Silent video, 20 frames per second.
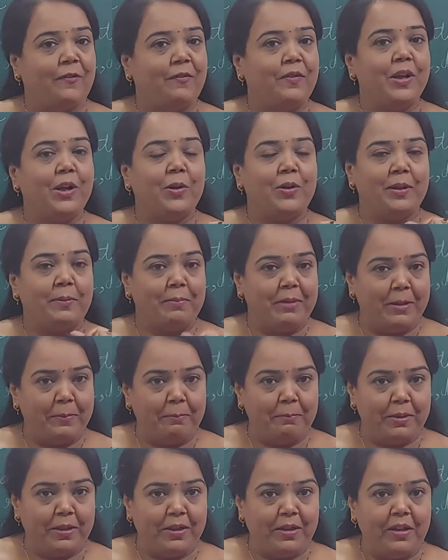Now
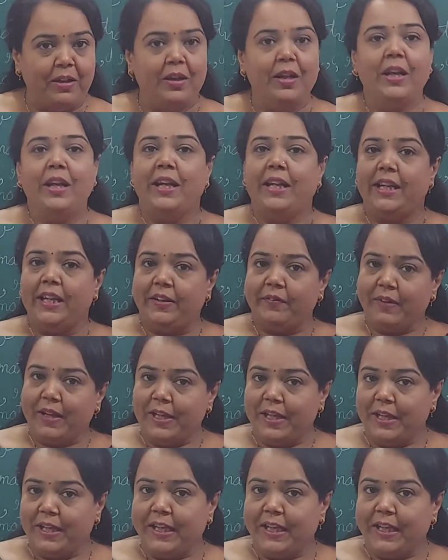remember, even